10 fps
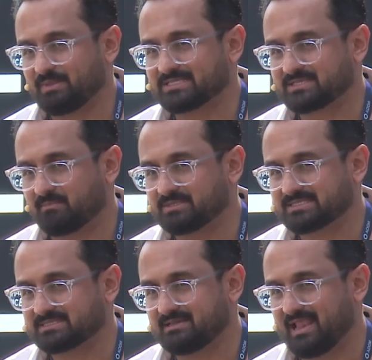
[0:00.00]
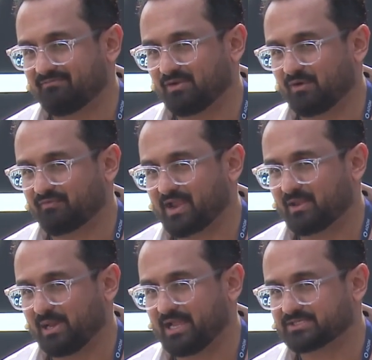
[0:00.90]
some level of
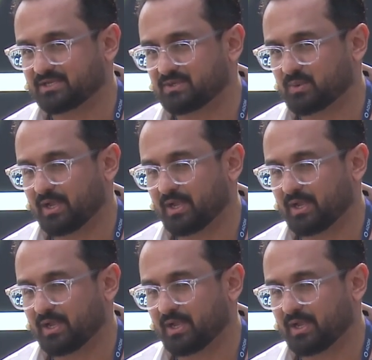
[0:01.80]
regulation to